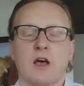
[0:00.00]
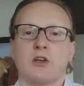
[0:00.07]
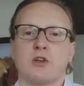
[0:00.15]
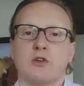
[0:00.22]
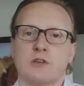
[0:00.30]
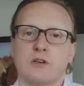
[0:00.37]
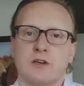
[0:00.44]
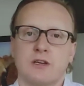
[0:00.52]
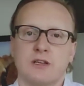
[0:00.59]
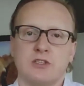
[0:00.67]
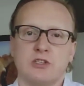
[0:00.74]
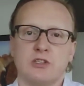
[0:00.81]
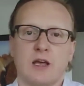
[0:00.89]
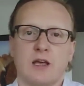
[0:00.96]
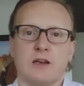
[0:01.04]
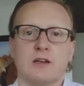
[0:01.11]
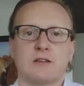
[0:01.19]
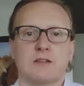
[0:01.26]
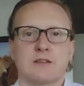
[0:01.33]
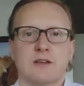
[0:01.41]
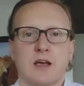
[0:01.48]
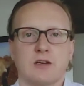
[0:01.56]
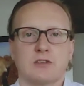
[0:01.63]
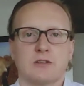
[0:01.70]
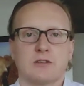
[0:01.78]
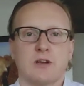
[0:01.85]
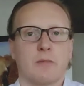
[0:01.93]
you should initiate a
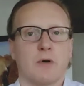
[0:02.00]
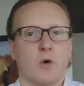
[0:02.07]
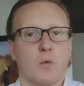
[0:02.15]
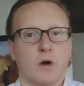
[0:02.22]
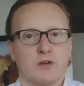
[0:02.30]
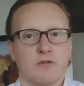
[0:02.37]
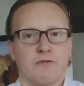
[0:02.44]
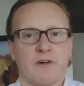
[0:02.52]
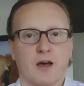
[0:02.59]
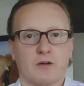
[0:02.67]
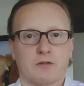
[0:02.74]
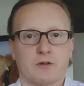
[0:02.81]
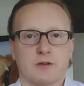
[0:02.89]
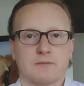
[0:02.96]
discussion about what you found.